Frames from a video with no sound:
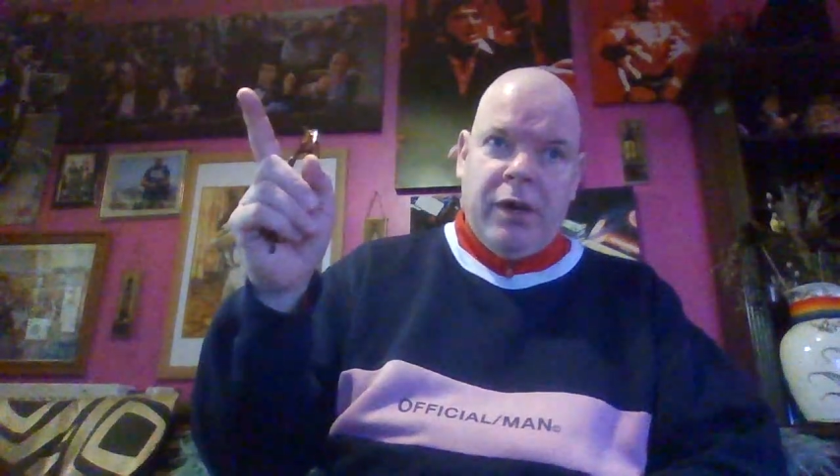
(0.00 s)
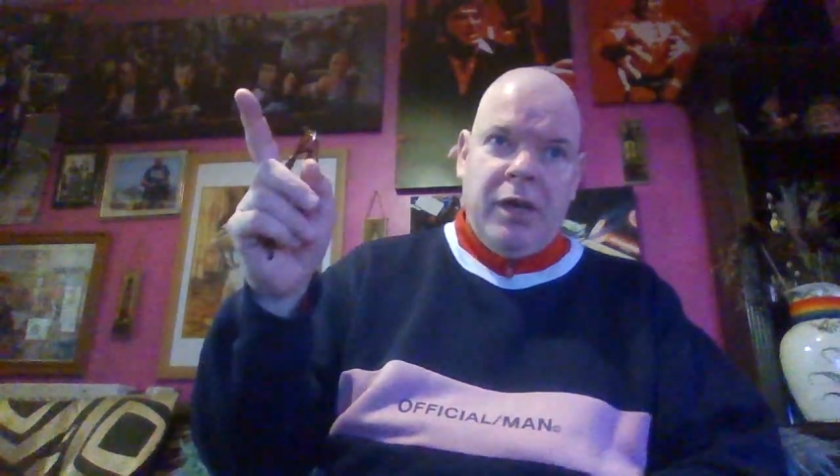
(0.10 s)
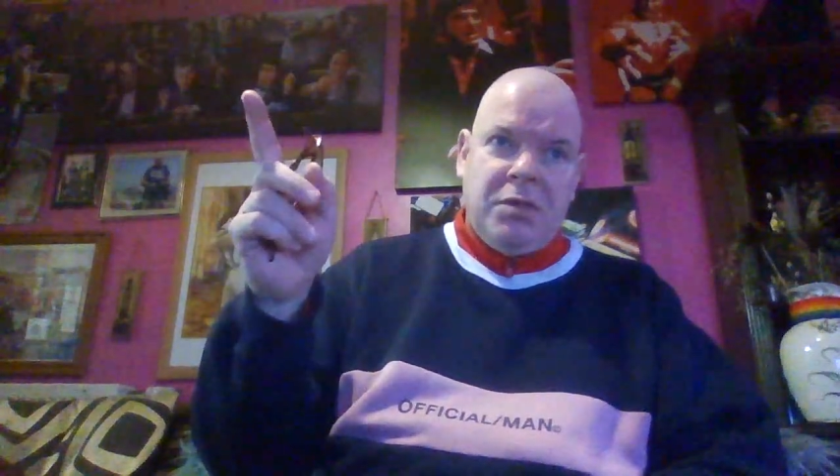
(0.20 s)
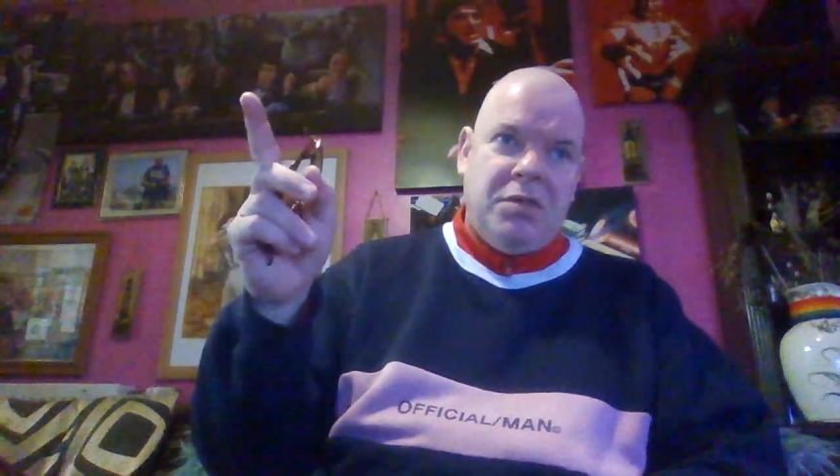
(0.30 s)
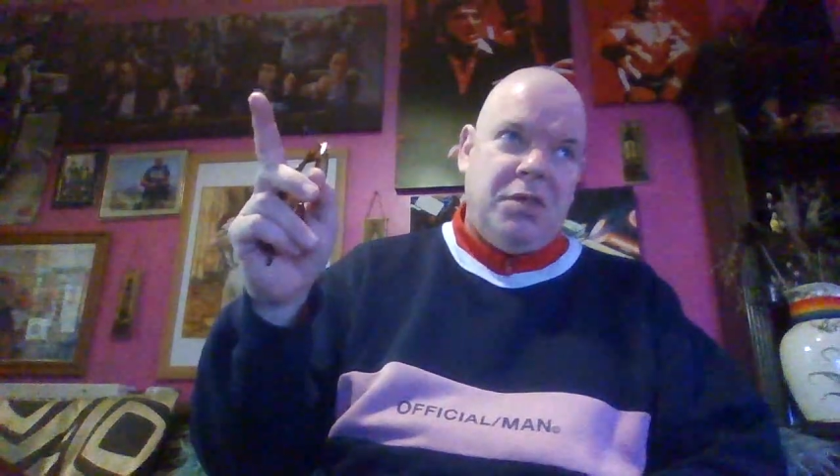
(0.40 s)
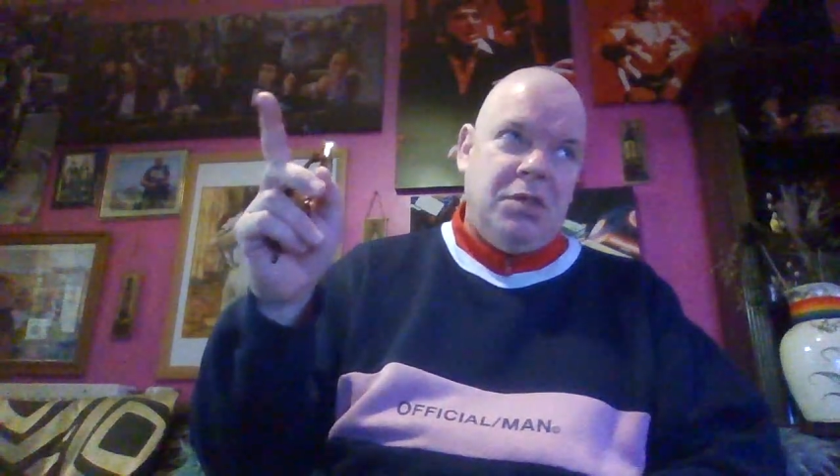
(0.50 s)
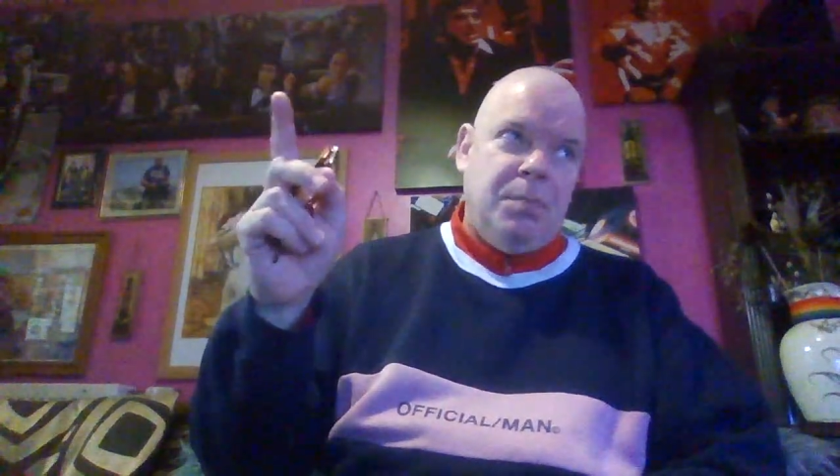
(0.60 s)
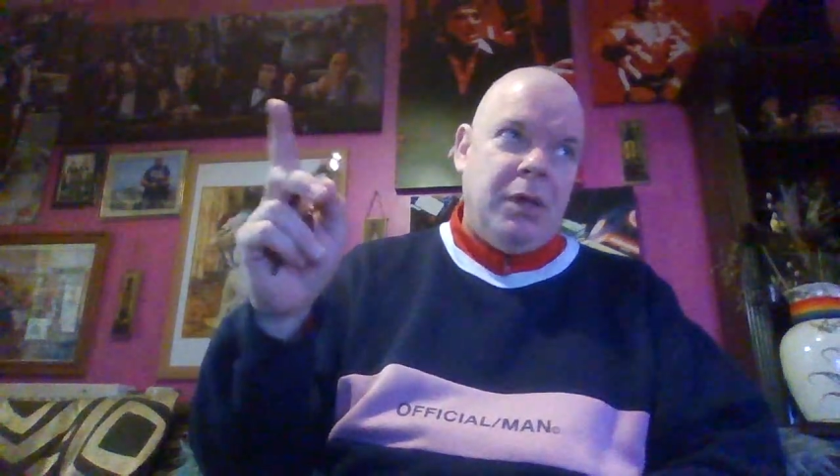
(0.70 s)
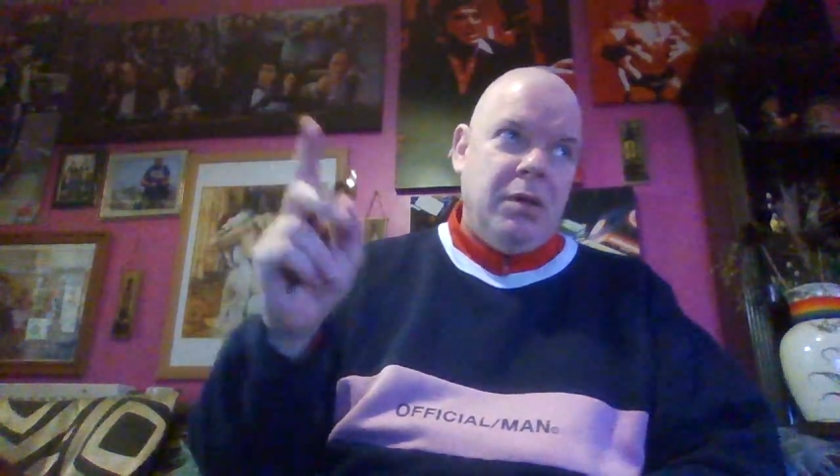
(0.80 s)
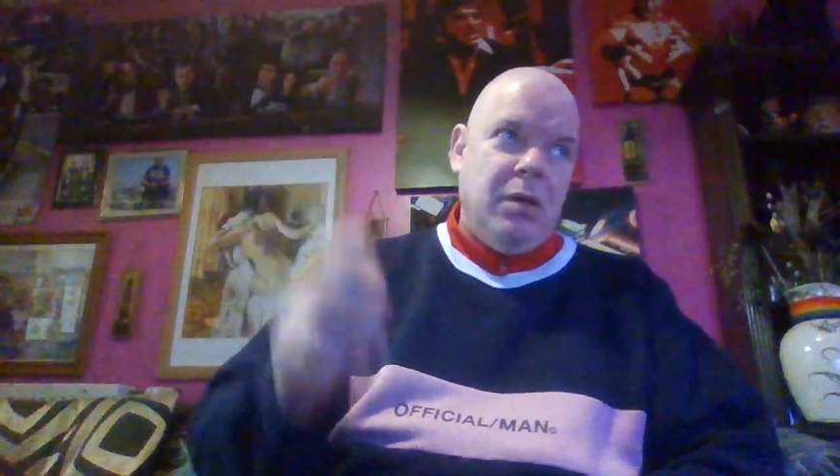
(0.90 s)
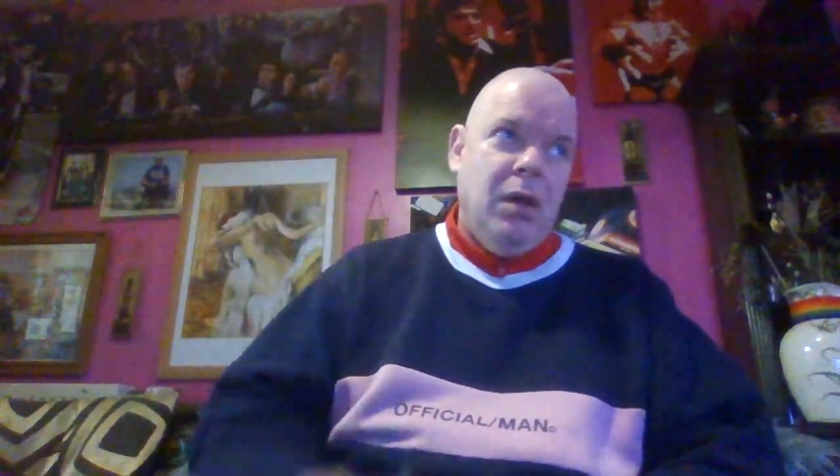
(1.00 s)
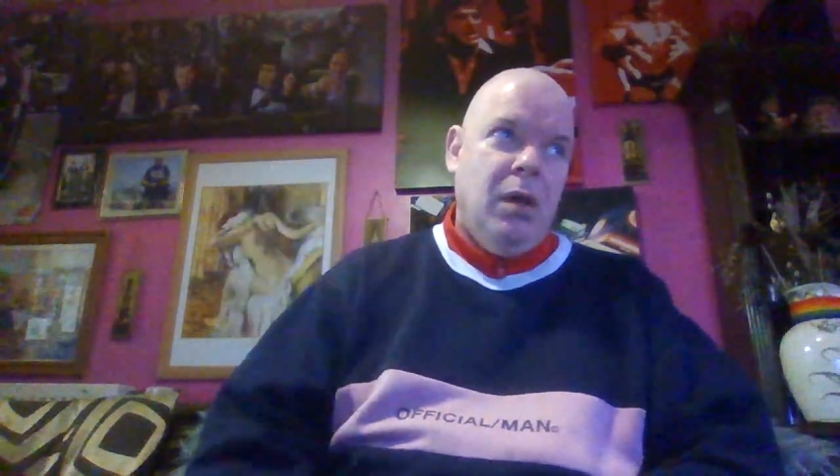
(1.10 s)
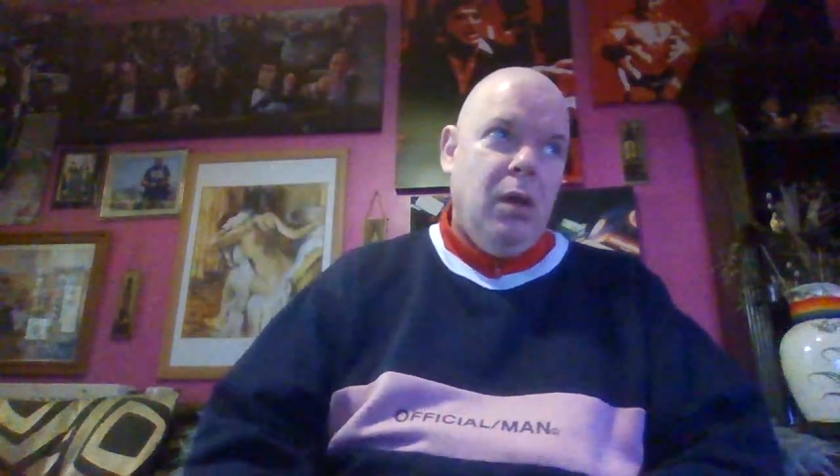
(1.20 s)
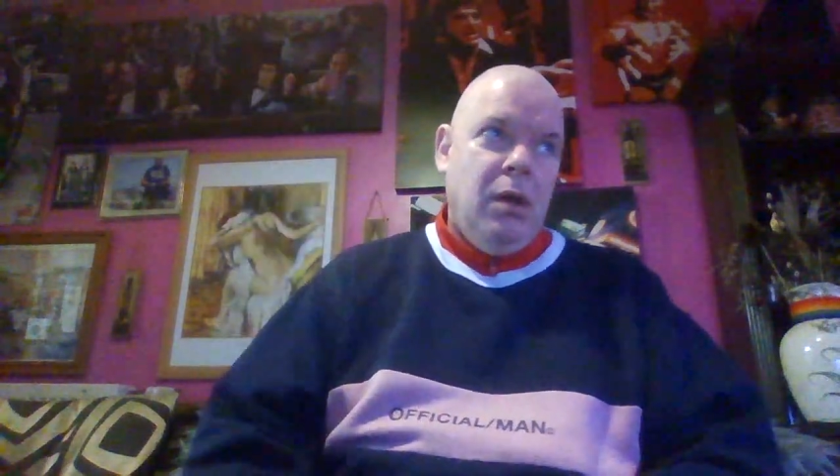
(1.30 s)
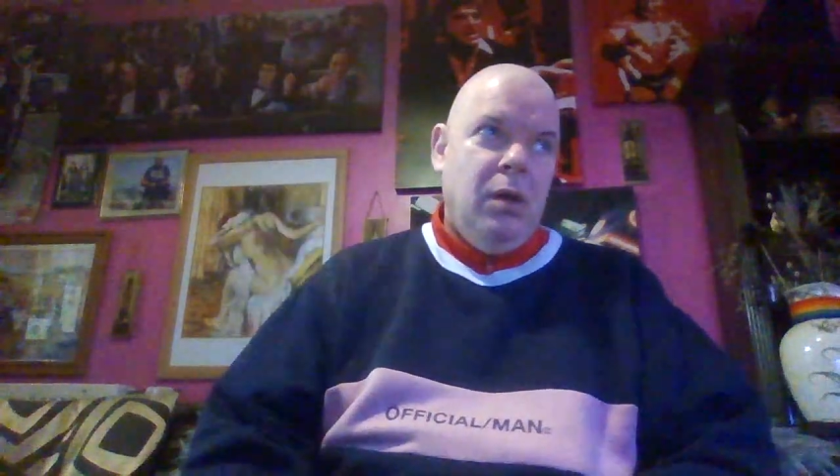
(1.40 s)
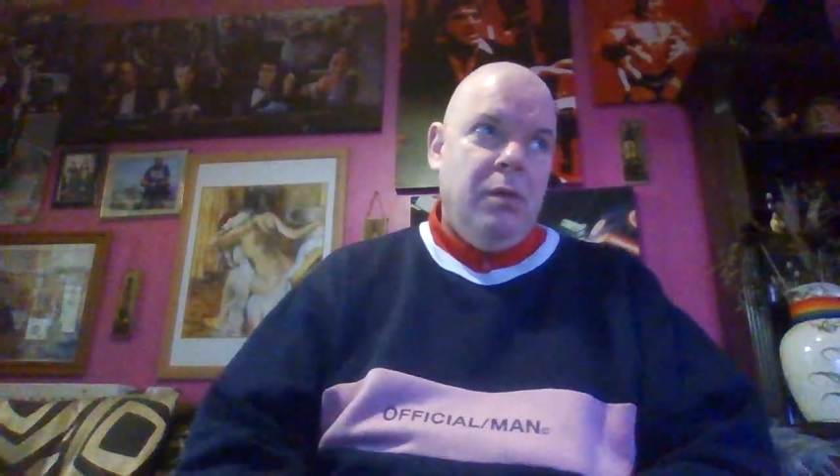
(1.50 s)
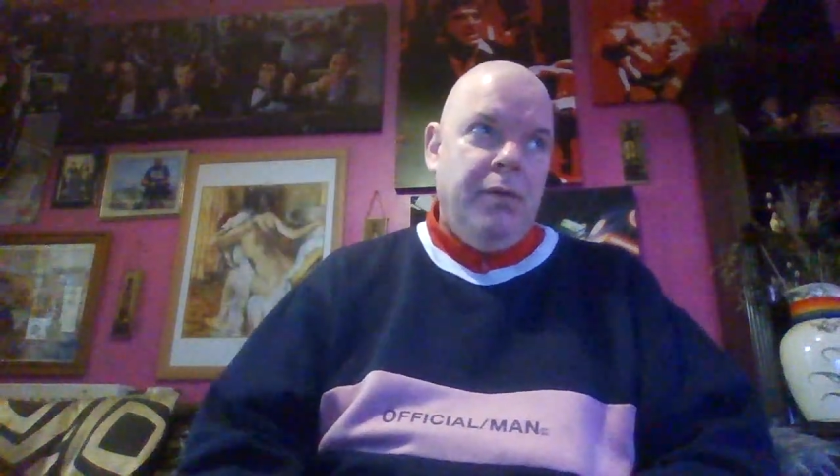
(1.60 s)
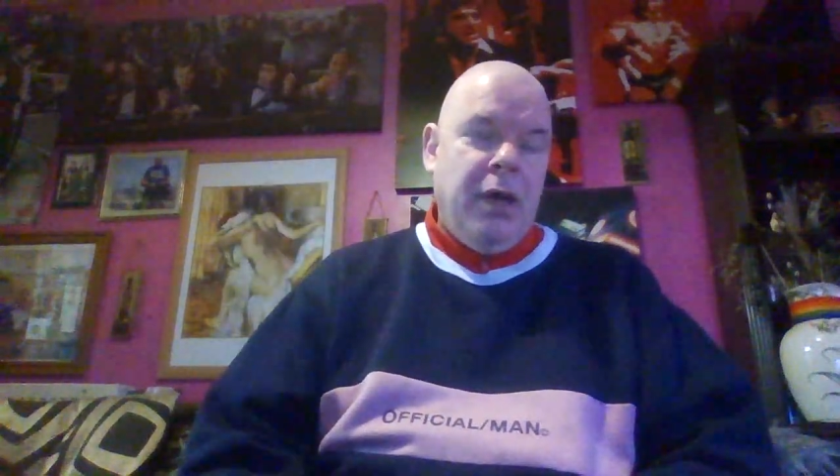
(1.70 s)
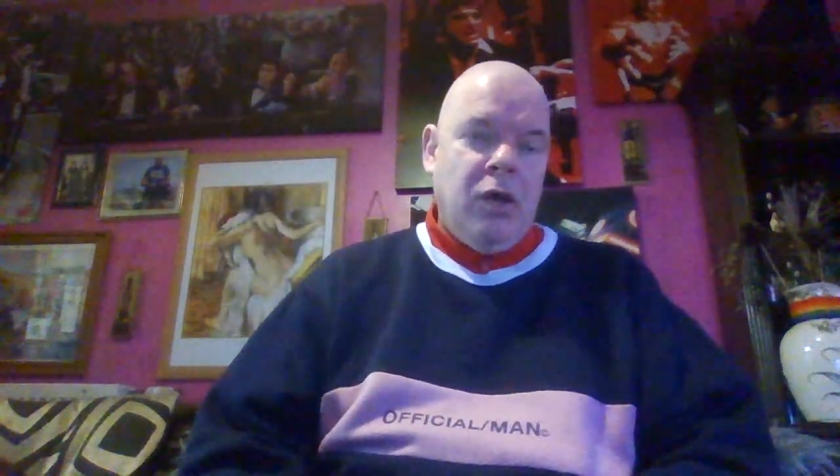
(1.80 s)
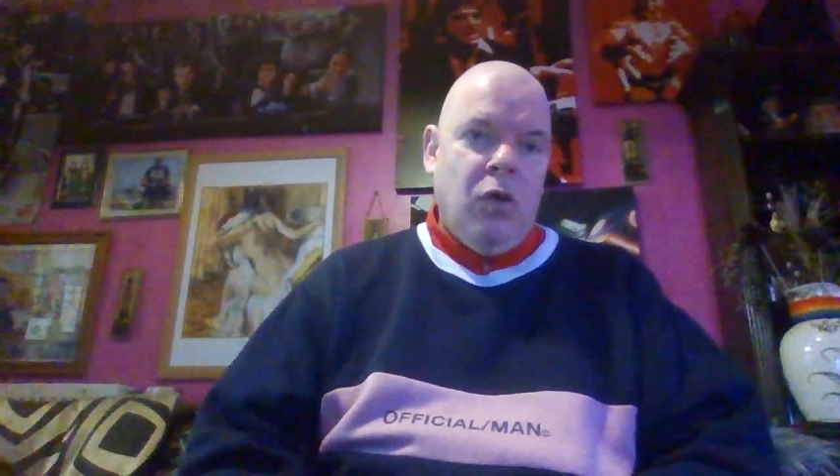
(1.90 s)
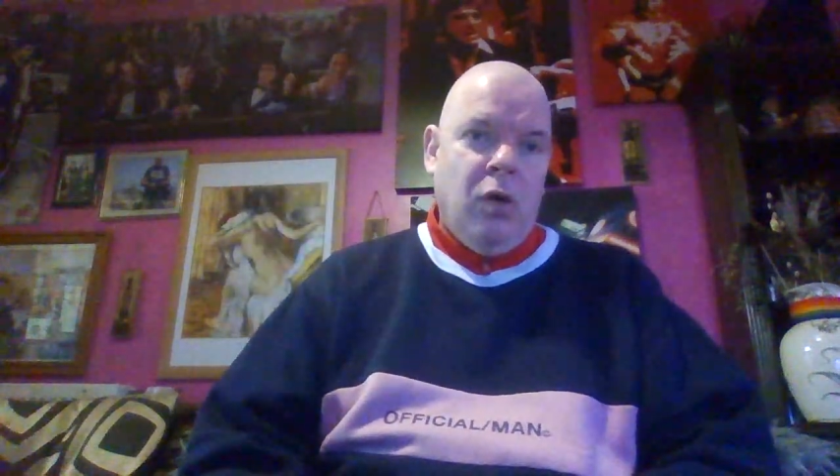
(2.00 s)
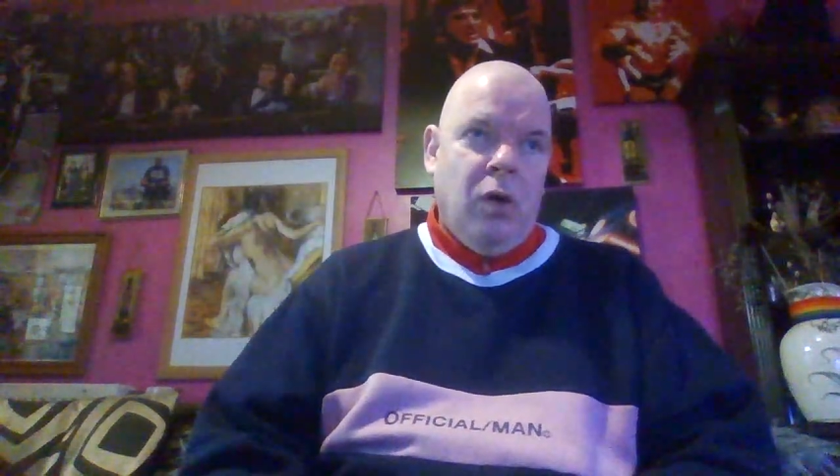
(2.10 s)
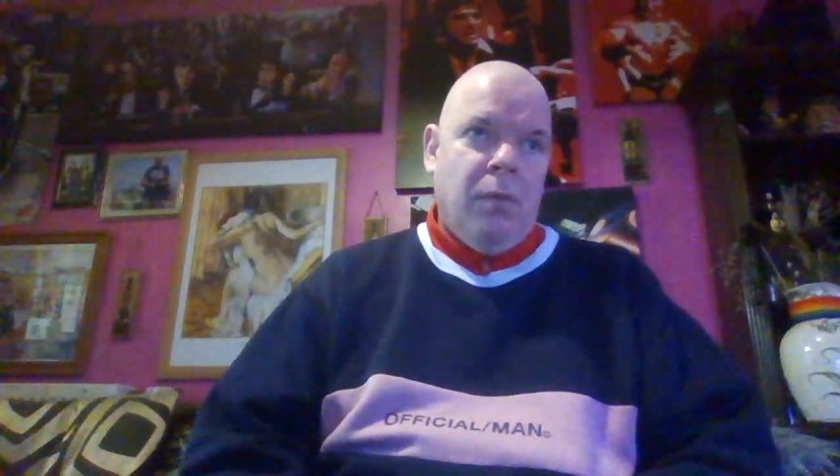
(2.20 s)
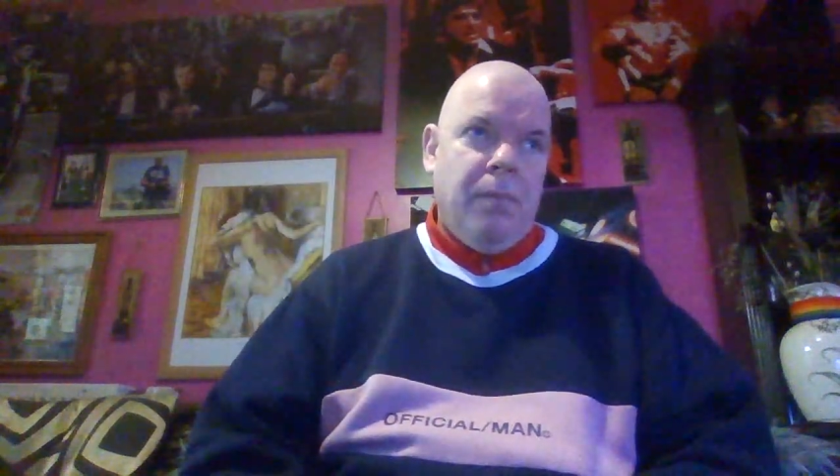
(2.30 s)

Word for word: exercise bike that I got.